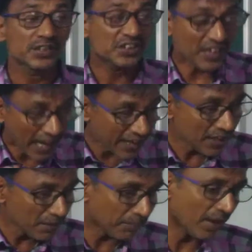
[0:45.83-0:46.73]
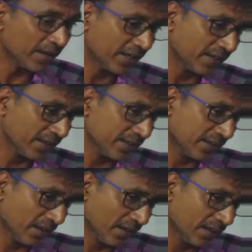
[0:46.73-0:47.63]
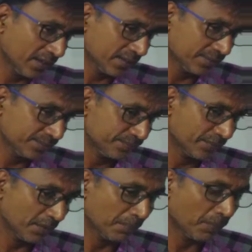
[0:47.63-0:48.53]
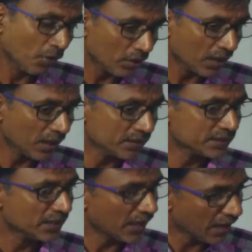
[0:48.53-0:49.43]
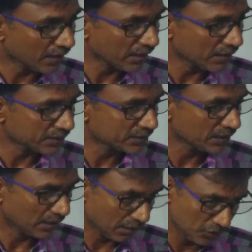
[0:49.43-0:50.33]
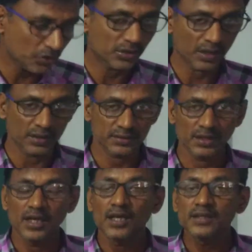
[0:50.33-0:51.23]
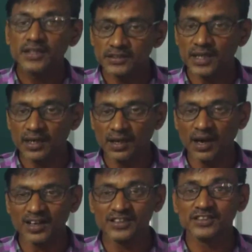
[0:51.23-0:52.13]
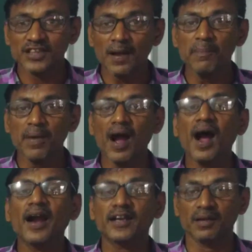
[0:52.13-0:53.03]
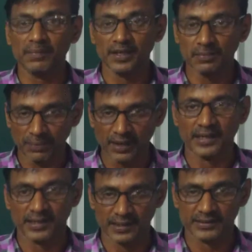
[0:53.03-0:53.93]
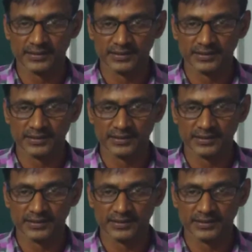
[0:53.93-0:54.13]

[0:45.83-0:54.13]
tiny particle called protons, electrons, neutrons. These are called subatomic particles.